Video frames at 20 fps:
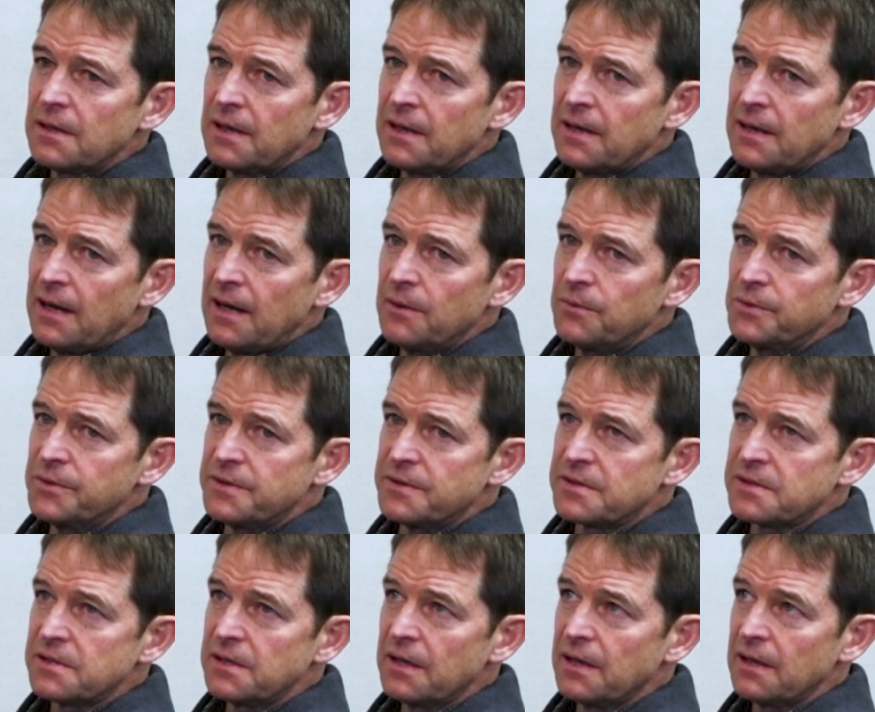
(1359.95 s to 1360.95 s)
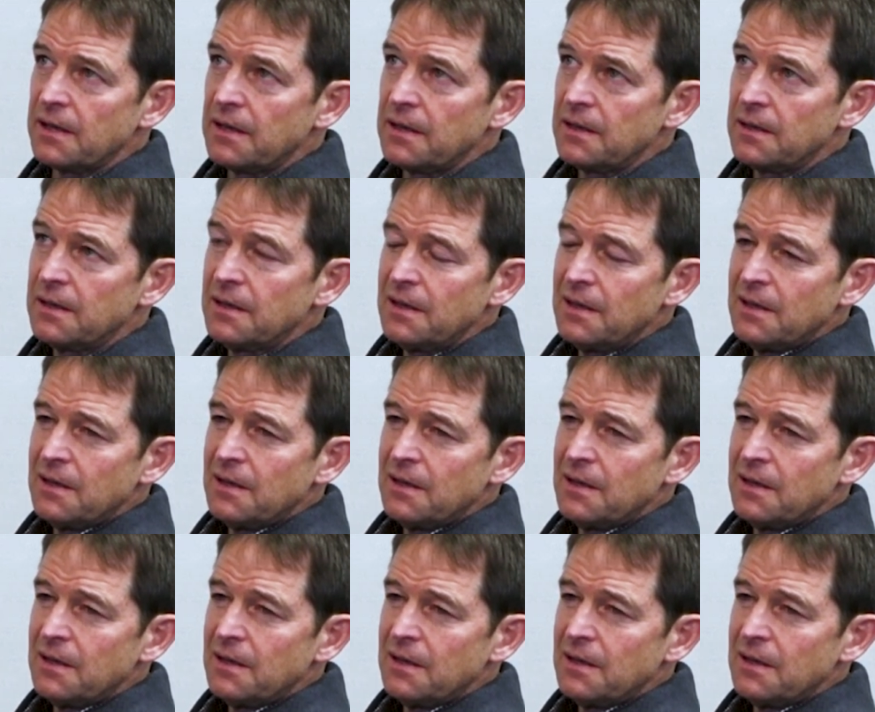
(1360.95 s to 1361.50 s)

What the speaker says: I would say,